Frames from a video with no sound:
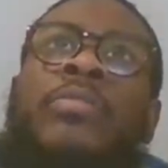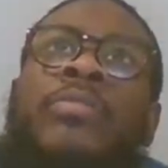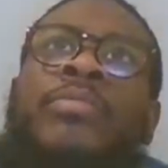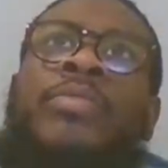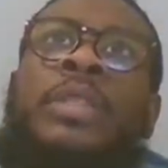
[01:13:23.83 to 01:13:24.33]

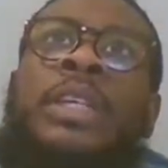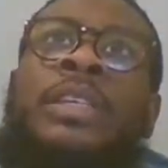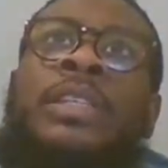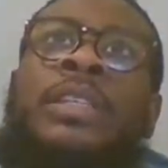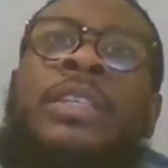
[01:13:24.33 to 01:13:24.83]

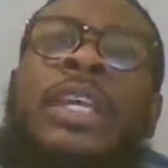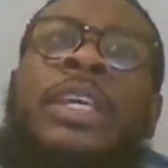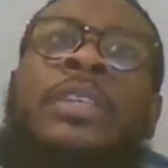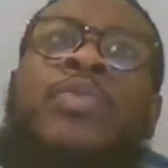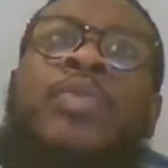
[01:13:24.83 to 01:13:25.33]
Possession
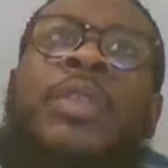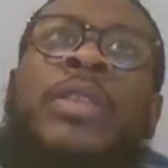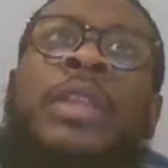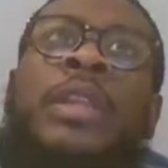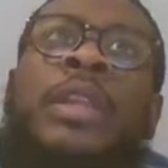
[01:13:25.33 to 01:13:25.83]
stays with
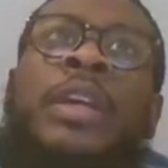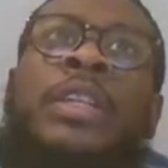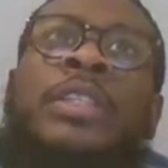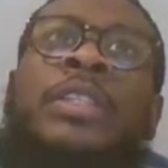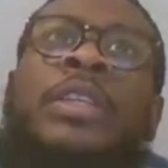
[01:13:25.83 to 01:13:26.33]
the
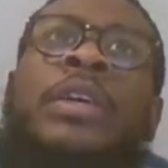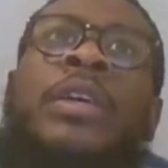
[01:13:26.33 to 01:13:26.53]
Nuggets.